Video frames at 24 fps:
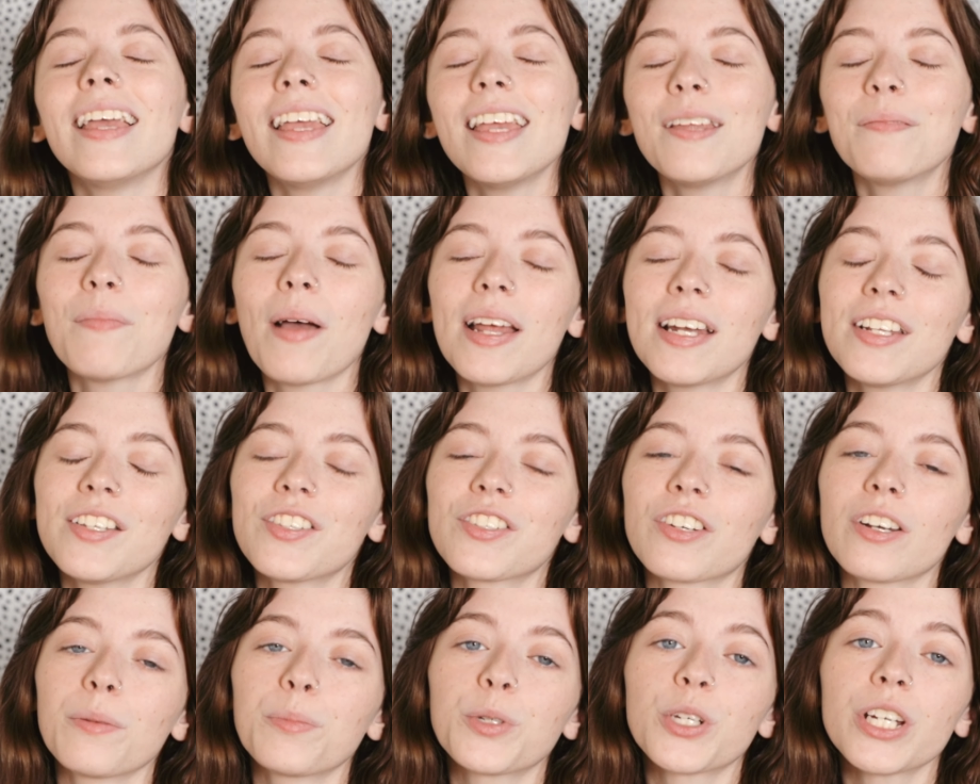In my
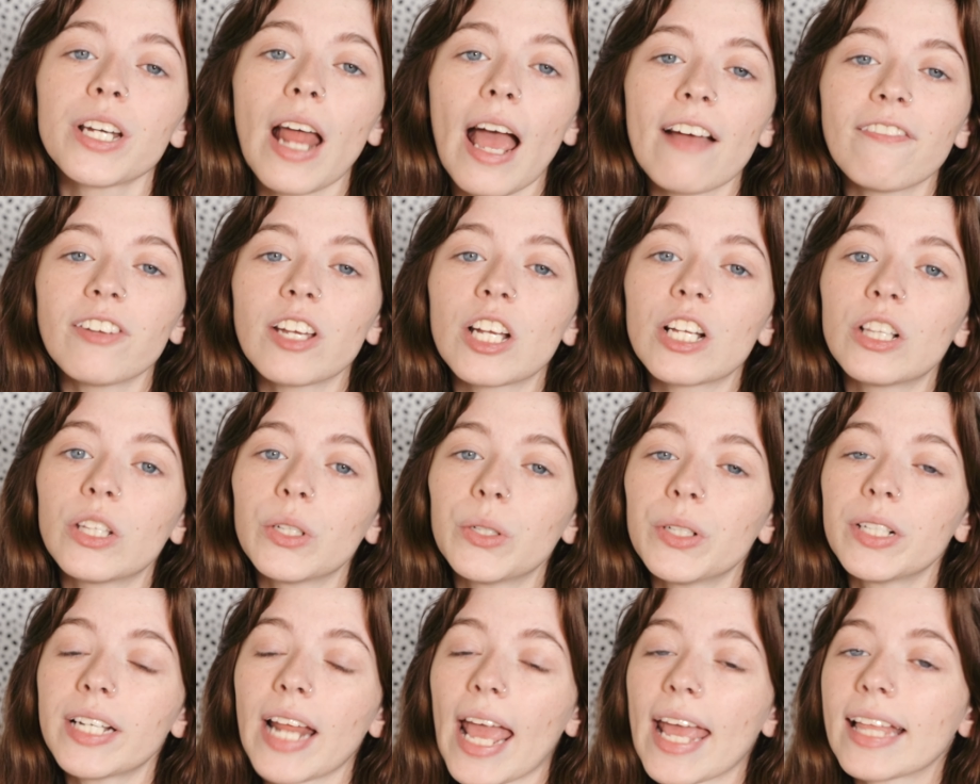description, I've
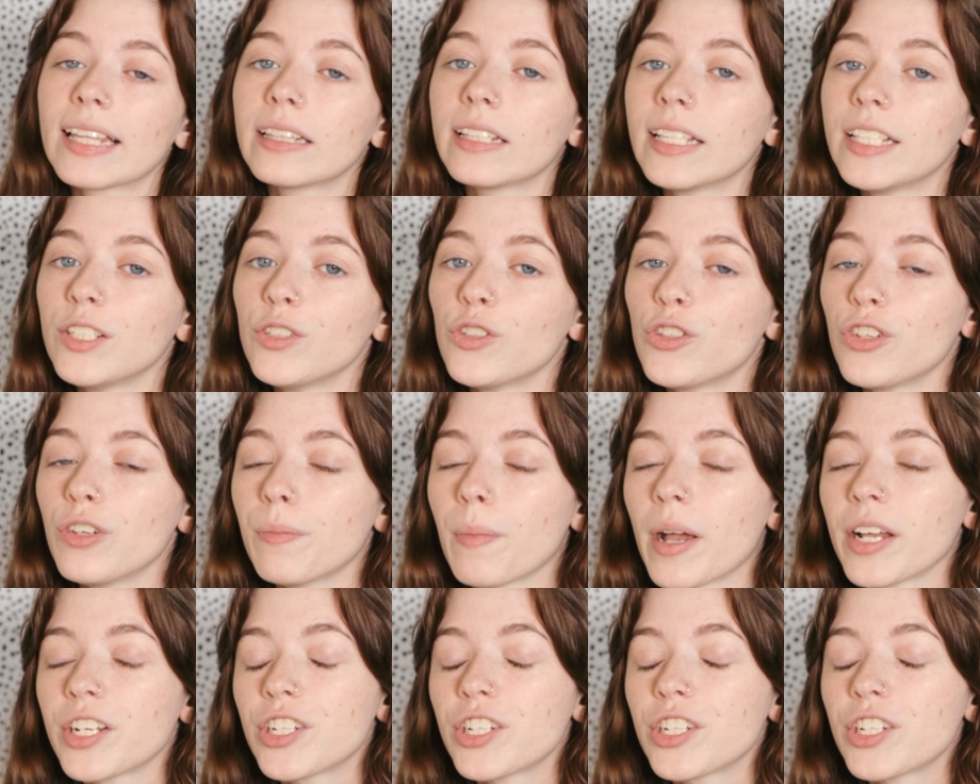included a link to my